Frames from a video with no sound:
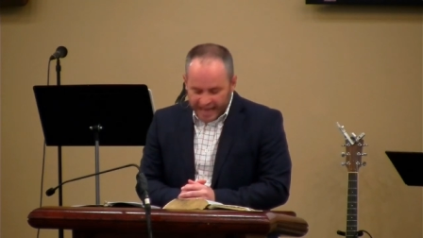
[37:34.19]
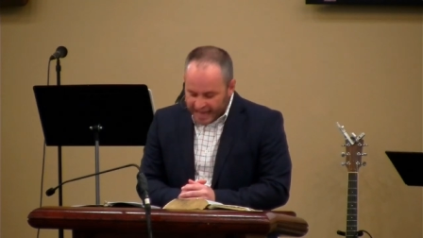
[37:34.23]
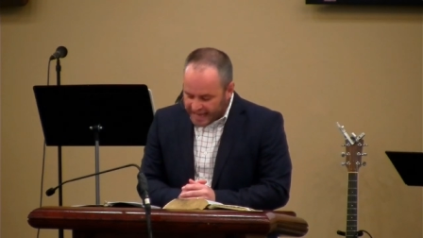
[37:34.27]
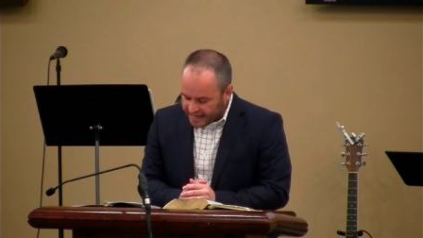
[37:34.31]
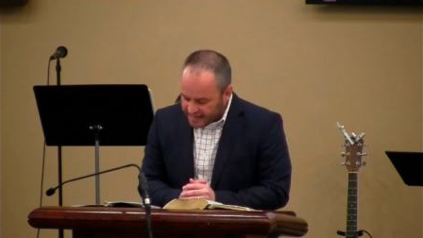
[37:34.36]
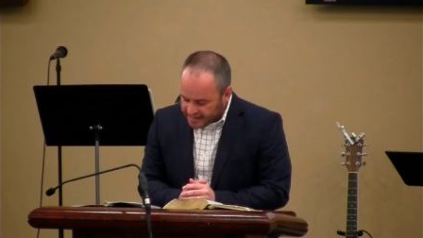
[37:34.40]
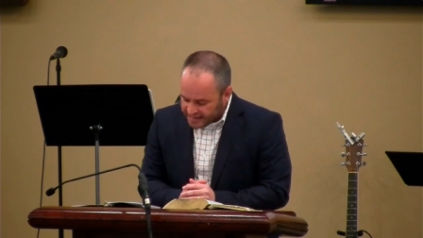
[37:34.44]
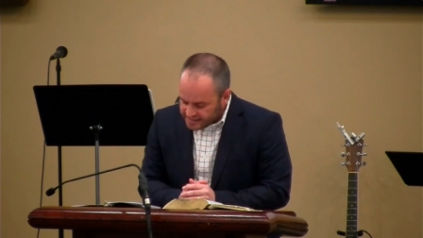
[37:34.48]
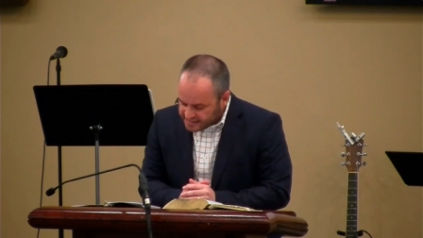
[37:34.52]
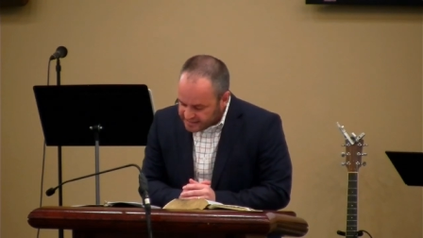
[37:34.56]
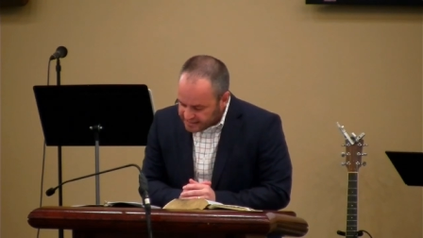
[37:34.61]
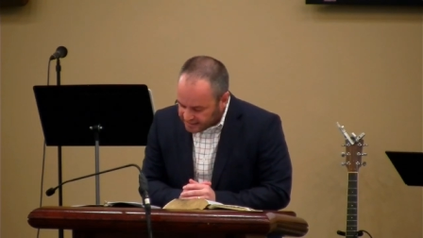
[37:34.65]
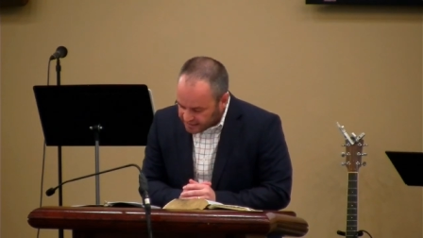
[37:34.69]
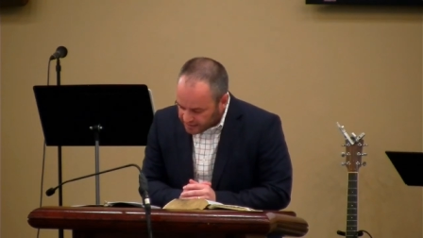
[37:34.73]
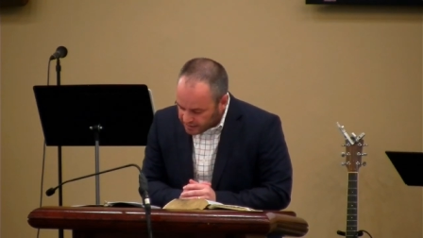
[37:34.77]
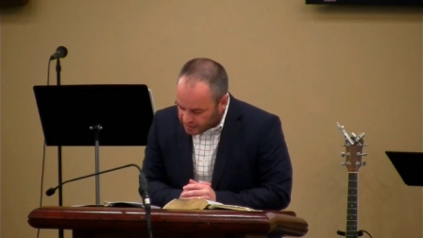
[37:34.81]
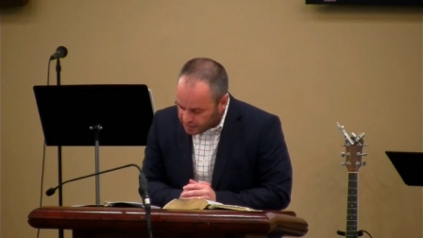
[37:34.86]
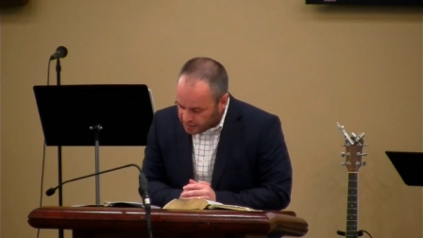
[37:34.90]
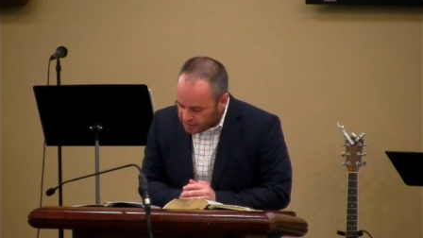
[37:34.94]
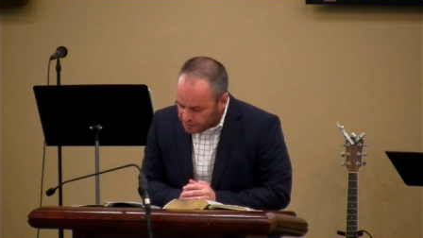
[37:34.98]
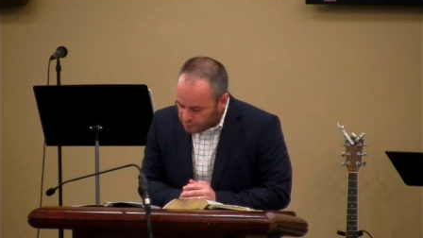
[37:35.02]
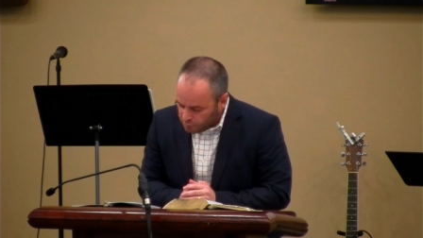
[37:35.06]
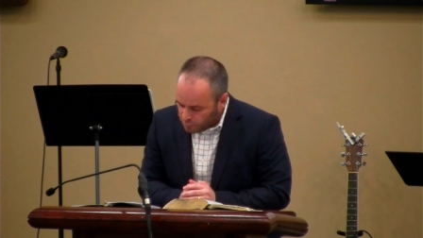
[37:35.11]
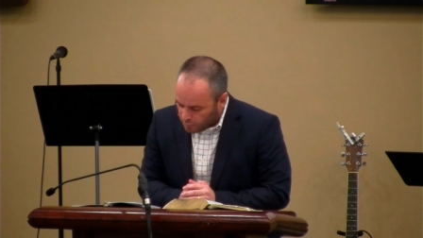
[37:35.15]
as
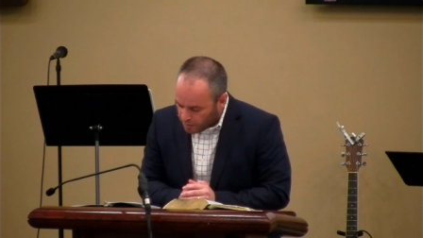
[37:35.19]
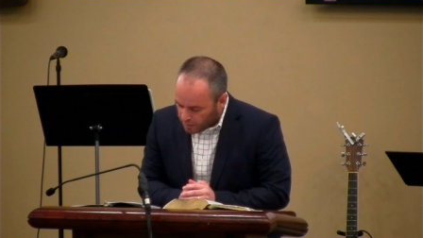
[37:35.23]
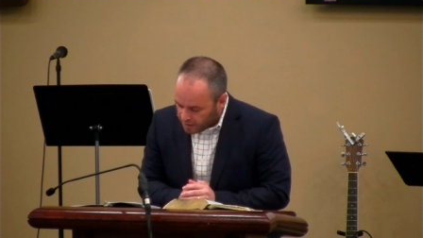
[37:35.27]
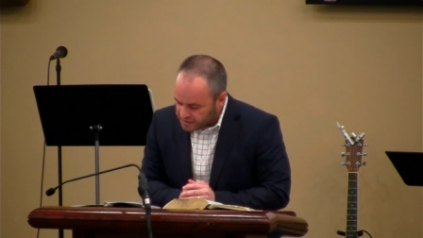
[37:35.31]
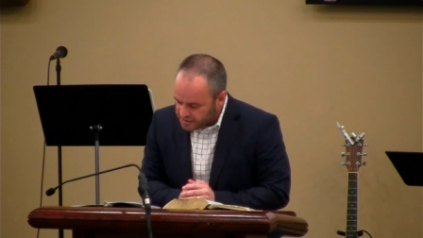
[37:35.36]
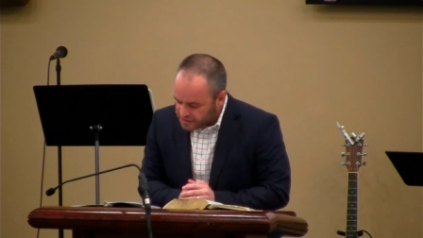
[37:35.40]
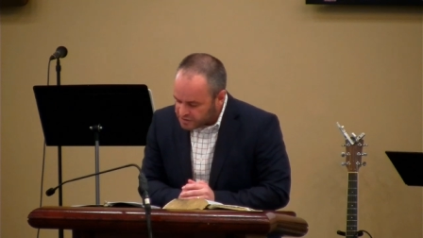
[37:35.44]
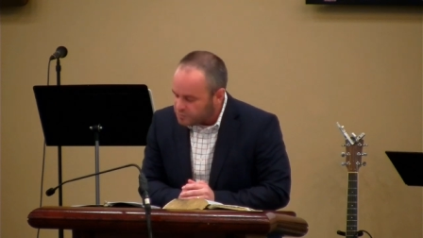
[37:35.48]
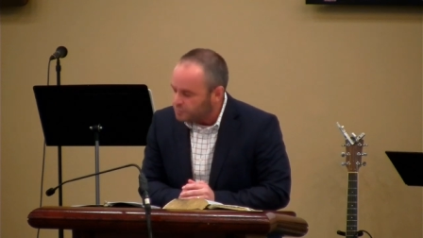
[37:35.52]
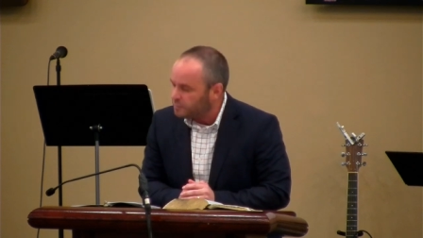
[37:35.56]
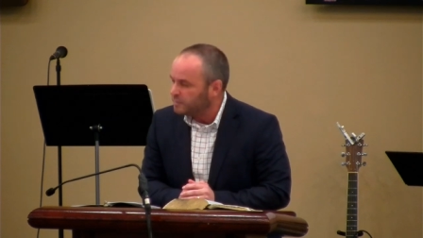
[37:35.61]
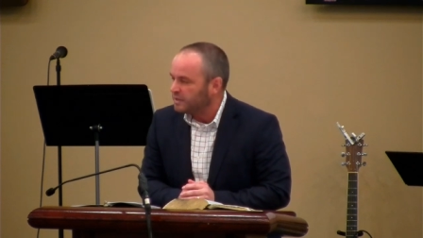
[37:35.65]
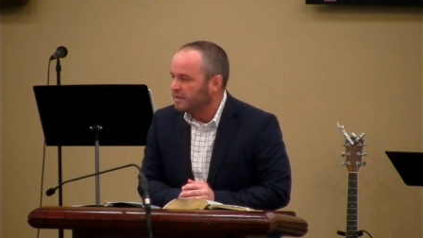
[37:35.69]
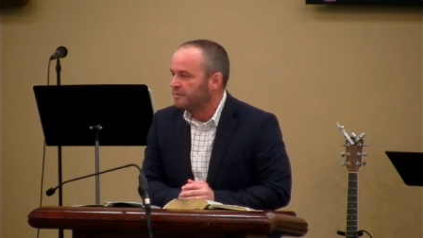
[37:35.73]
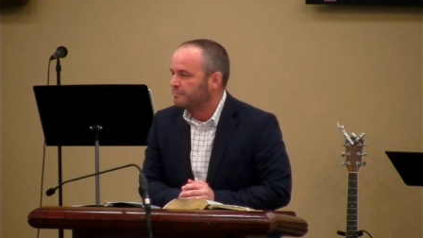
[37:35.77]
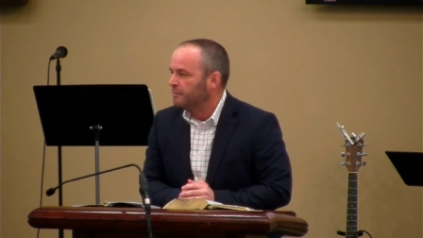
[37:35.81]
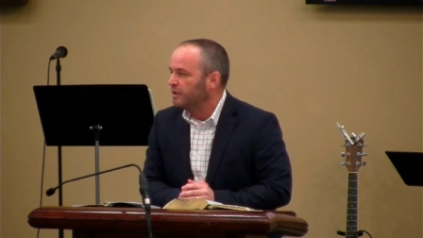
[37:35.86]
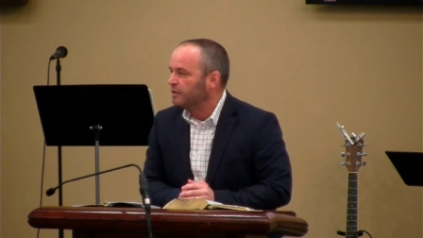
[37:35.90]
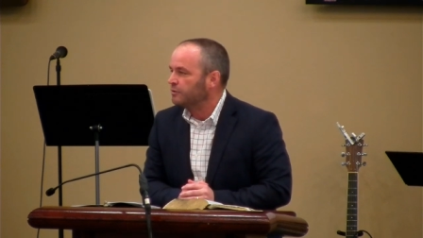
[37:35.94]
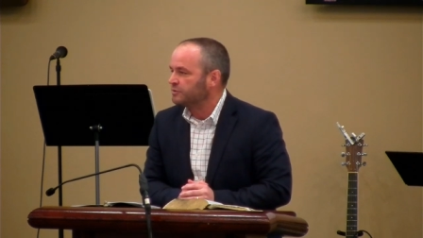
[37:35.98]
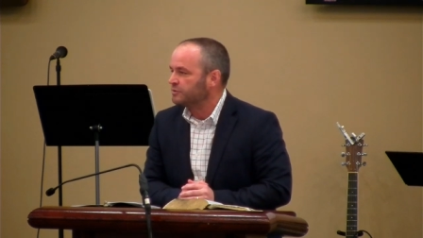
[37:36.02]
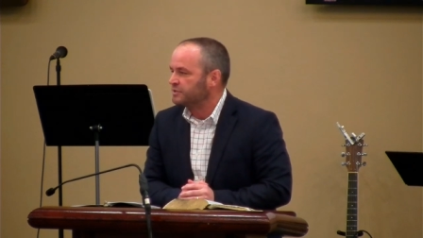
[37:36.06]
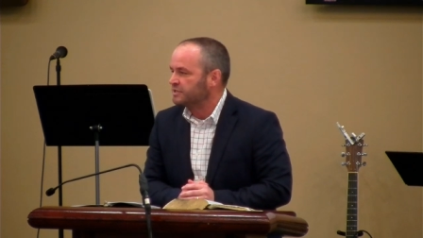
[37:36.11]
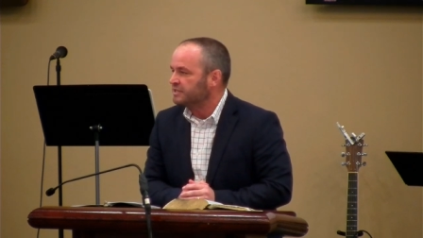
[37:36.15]
he was with
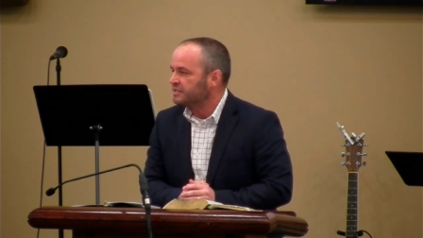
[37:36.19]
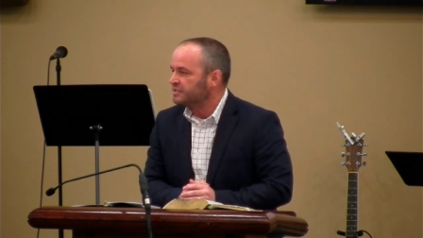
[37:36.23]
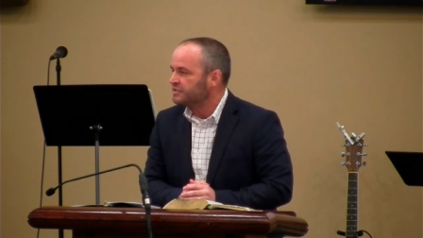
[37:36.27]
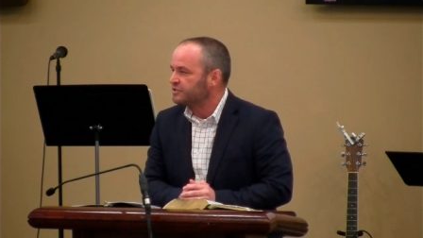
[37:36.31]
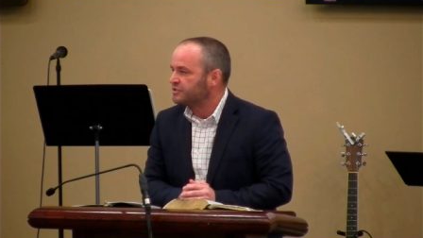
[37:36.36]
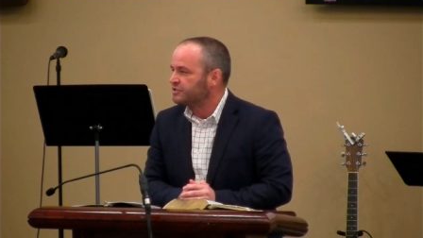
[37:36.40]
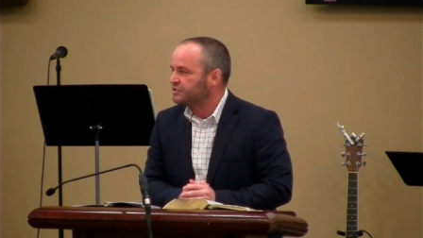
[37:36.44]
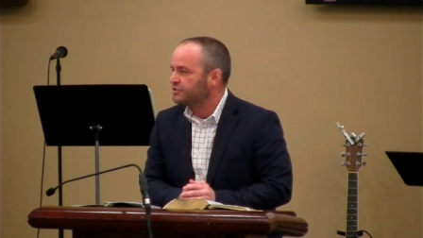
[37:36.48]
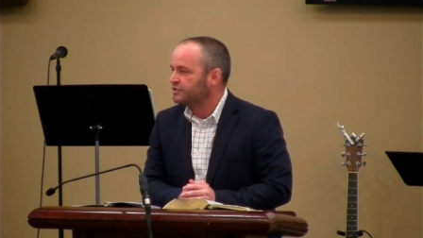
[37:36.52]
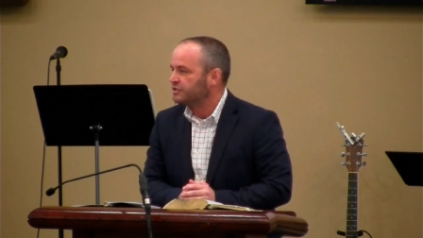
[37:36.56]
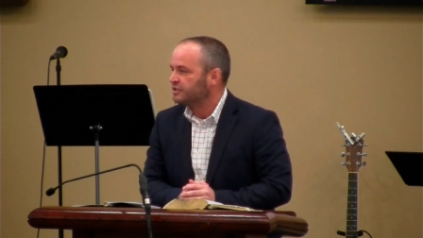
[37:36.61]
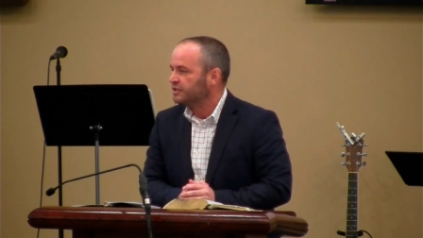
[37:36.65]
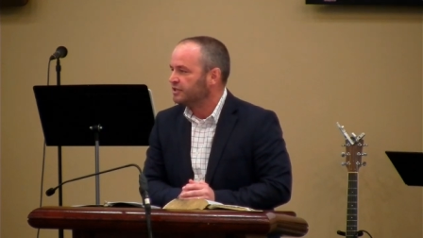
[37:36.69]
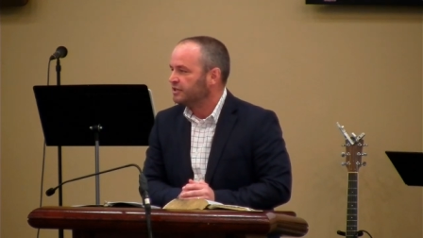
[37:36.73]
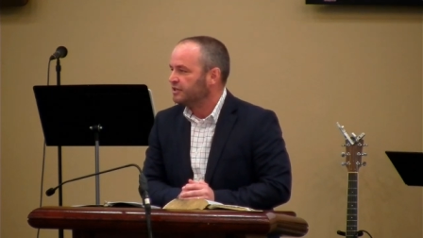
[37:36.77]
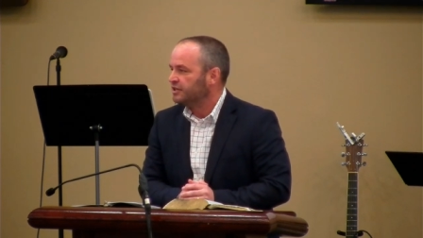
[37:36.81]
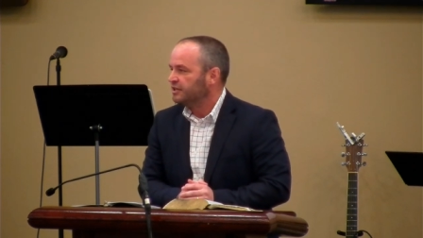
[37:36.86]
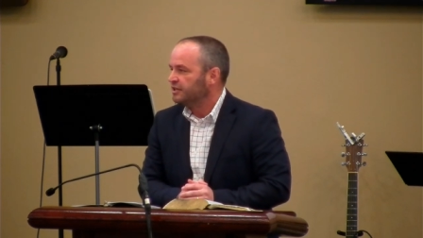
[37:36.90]
Moses.